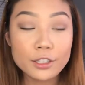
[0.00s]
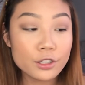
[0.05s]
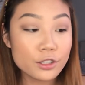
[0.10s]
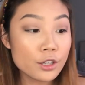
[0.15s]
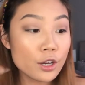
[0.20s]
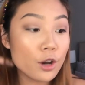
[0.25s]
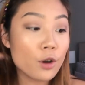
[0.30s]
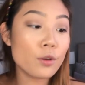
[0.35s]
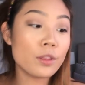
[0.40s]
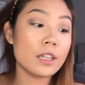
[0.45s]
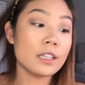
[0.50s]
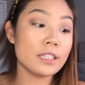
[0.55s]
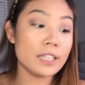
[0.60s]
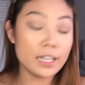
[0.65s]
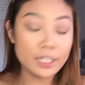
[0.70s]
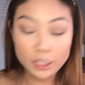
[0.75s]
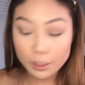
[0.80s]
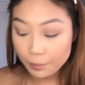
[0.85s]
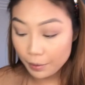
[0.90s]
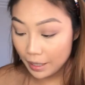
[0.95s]
so the
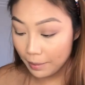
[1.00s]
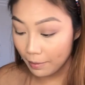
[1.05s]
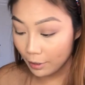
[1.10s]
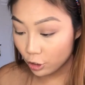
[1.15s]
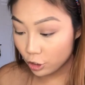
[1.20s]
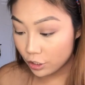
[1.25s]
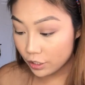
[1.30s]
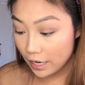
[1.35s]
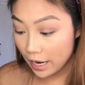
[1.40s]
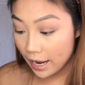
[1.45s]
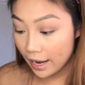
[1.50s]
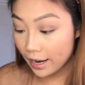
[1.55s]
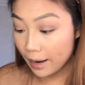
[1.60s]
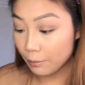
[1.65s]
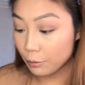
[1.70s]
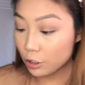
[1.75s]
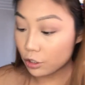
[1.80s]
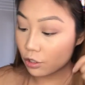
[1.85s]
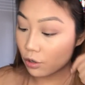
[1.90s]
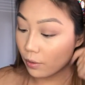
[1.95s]
lids are pretty much done.
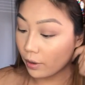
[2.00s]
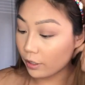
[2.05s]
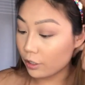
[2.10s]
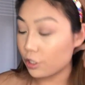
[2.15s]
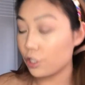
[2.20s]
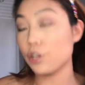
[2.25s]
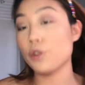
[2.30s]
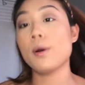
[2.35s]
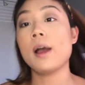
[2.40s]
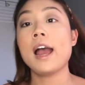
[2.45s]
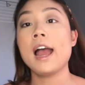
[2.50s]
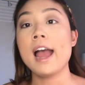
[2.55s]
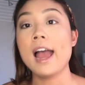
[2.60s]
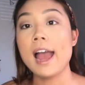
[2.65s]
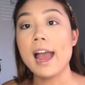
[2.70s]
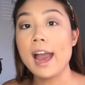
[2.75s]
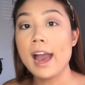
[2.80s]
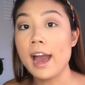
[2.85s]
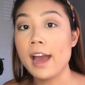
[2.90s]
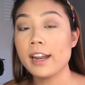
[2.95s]
I'm just going to
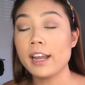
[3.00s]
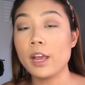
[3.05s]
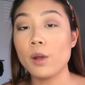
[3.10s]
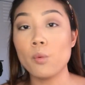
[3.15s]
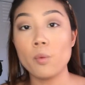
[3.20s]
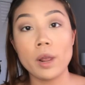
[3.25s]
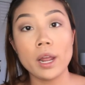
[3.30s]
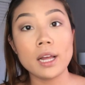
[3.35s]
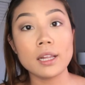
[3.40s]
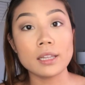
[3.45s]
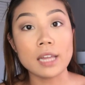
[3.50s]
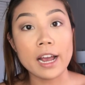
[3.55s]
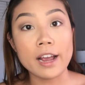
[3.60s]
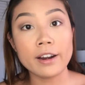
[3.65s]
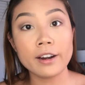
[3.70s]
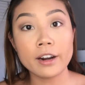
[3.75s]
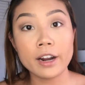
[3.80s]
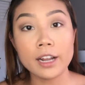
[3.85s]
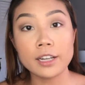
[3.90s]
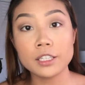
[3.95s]
add a wing
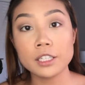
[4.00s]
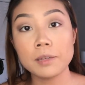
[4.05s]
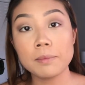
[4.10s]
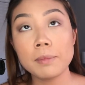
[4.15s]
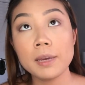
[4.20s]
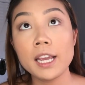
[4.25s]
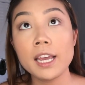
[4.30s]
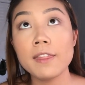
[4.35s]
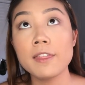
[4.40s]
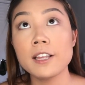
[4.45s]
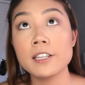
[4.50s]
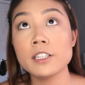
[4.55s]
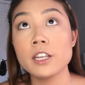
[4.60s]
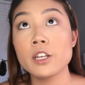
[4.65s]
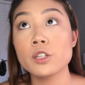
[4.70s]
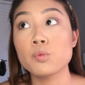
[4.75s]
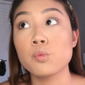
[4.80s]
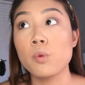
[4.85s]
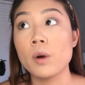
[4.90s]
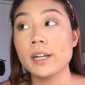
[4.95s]
liner, and to me this
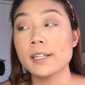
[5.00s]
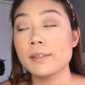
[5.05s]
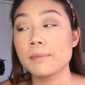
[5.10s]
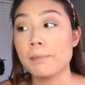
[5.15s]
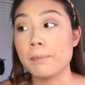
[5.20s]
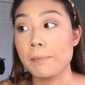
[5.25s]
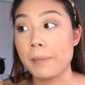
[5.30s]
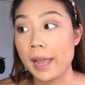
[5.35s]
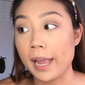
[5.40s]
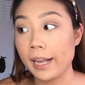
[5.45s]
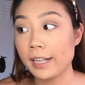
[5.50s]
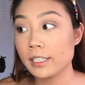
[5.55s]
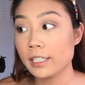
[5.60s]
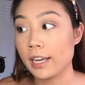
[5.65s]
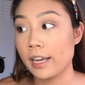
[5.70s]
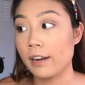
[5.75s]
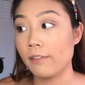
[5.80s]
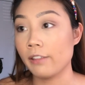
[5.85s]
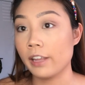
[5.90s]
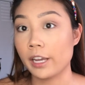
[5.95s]
is what makes
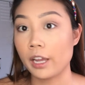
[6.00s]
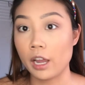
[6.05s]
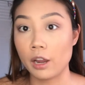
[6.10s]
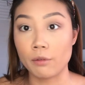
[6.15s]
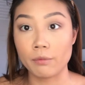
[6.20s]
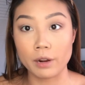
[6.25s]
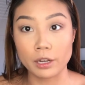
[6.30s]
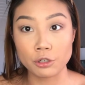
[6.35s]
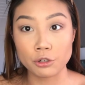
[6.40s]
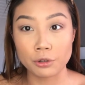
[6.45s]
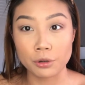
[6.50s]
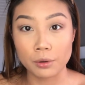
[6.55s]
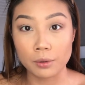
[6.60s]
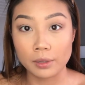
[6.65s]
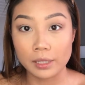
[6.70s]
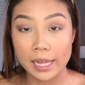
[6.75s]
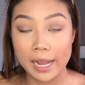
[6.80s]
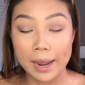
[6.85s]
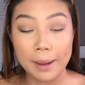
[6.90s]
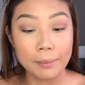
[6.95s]
kind of like a retro
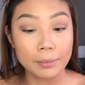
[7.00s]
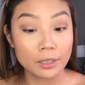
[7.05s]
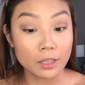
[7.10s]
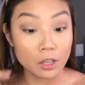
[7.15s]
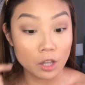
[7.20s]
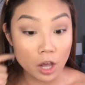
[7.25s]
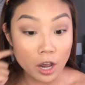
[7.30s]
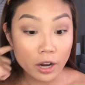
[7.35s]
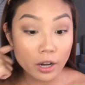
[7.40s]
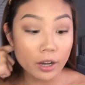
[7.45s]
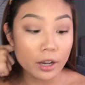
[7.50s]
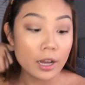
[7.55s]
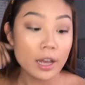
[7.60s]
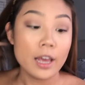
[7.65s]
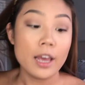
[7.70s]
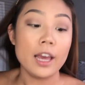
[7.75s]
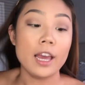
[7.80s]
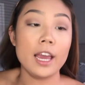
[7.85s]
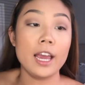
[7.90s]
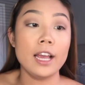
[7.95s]
glam look,
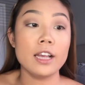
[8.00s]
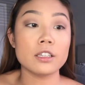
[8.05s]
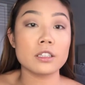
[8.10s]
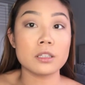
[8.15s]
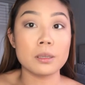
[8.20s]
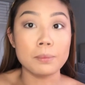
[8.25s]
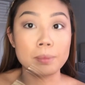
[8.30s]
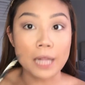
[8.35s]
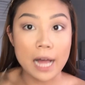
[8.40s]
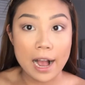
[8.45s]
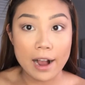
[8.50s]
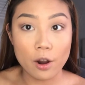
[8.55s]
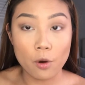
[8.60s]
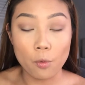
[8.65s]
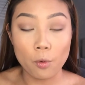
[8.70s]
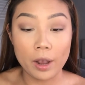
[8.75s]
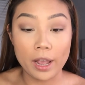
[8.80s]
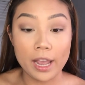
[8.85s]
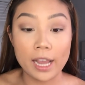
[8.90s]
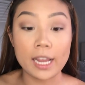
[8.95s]
is the black
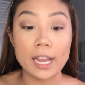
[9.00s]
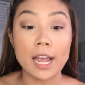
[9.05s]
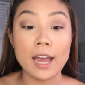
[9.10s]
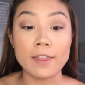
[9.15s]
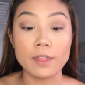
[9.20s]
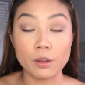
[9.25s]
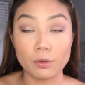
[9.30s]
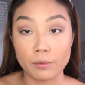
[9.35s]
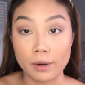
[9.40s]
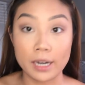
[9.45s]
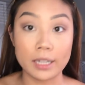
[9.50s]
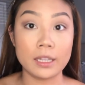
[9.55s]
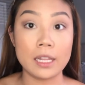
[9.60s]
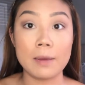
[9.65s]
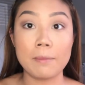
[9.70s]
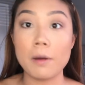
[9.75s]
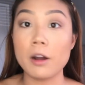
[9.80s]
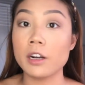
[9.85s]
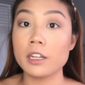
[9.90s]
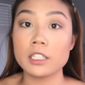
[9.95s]
wing and the red
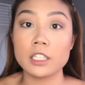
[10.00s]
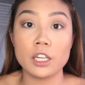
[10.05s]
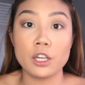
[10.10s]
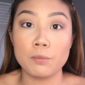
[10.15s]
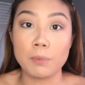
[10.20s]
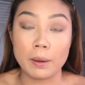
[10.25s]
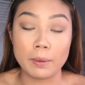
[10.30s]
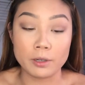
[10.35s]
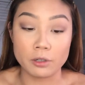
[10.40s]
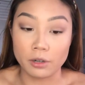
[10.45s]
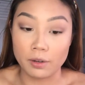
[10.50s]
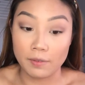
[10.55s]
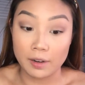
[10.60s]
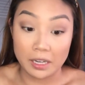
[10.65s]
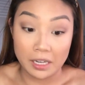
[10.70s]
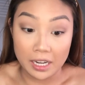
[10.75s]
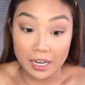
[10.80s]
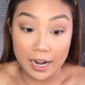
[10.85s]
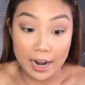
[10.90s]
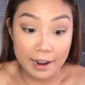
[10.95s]
lip. Honestly, you probably don't
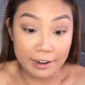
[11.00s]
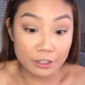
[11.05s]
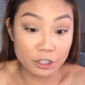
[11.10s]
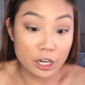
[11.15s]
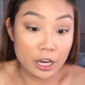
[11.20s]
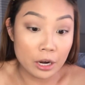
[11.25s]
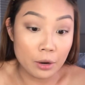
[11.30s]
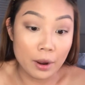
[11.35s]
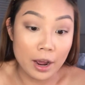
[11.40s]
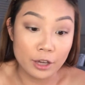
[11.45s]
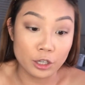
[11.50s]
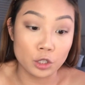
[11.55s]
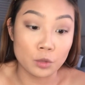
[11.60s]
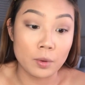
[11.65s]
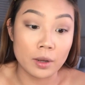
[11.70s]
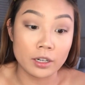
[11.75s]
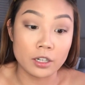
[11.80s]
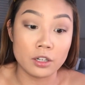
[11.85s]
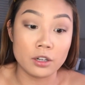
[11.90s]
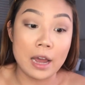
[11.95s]
even need eyeshadow. I just
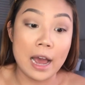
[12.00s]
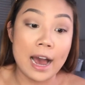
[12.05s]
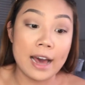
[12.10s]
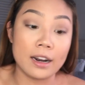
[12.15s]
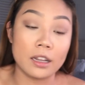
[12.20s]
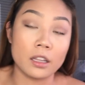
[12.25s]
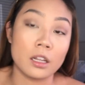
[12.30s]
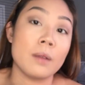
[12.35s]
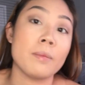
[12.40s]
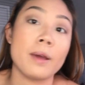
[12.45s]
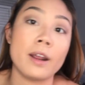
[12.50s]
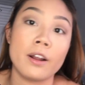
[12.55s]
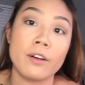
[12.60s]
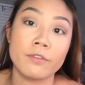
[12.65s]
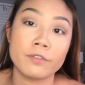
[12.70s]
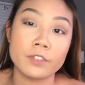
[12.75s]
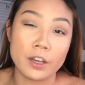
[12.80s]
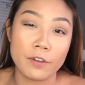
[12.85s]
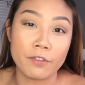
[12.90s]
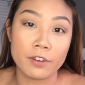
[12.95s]
wanted to add a little bit
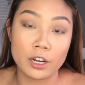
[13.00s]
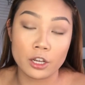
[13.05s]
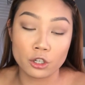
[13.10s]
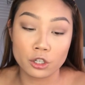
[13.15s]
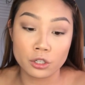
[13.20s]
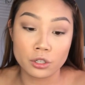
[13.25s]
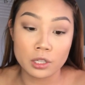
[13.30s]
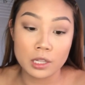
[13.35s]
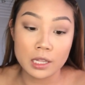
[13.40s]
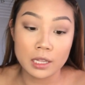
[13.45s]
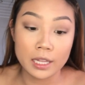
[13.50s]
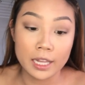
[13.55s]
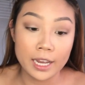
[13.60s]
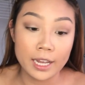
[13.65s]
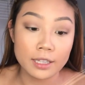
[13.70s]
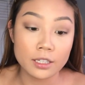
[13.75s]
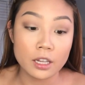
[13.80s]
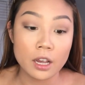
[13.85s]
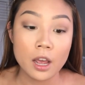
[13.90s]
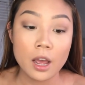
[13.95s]
of definition to the
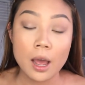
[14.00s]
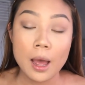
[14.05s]
lids,